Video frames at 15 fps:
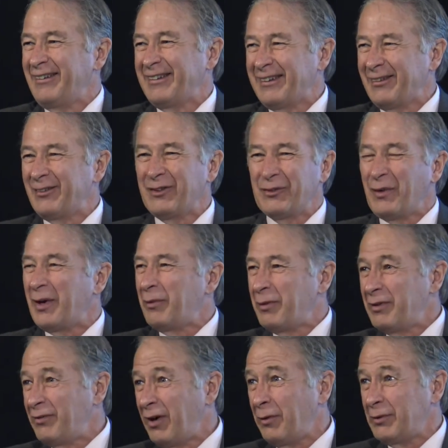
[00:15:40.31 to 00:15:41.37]
the old way
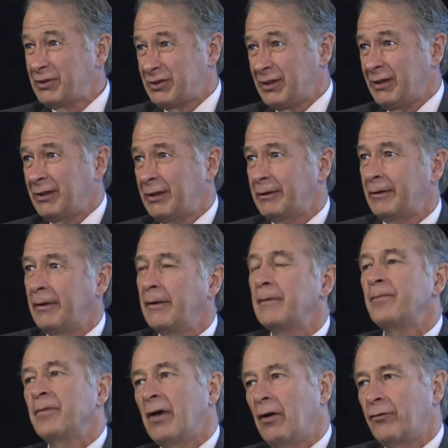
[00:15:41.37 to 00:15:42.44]
we've always done it. Mm -hmm.
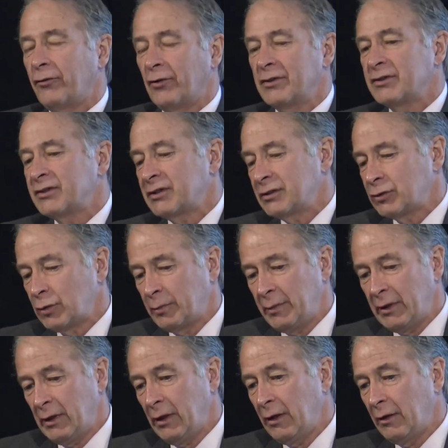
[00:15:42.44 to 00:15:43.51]
uh, for instance, would
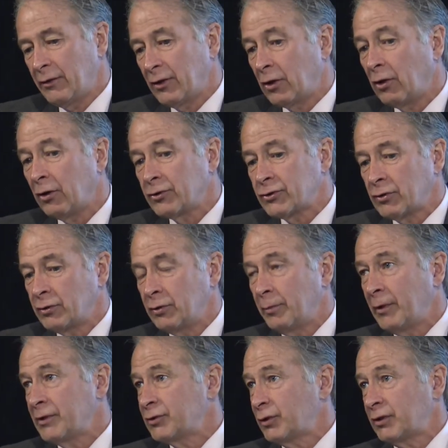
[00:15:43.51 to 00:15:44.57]
be mm-hmm. uh, the culture in New
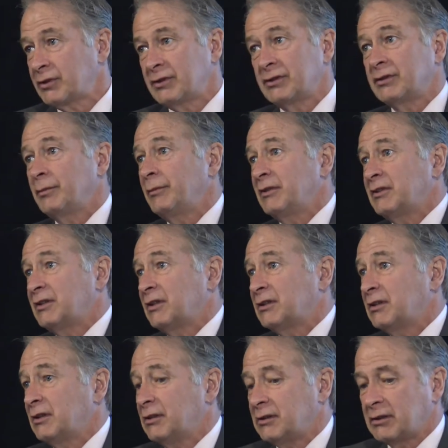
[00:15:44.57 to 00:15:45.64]
Brunswick since the mid
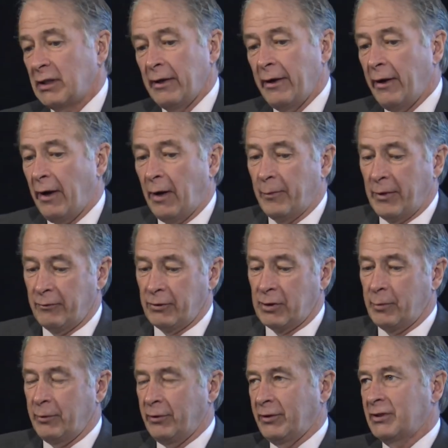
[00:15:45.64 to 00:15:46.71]
60s. Um, every
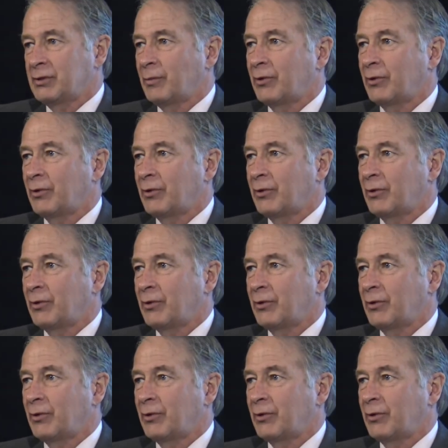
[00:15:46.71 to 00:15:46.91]
community is